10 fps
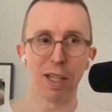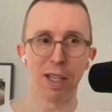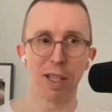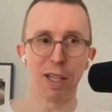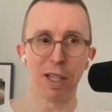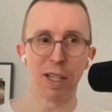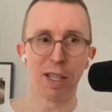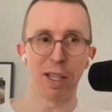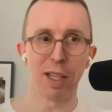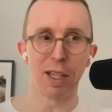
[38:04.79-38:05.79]
efficiency
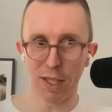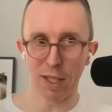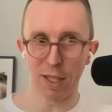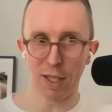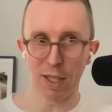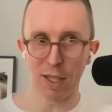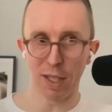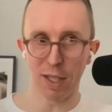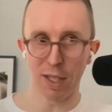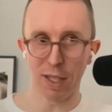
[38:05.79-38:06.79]
and sort of
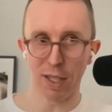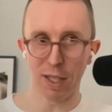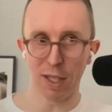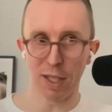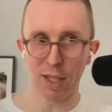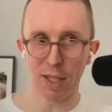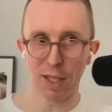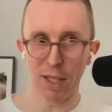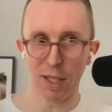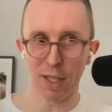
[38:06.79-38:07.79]
balance sort of perspective.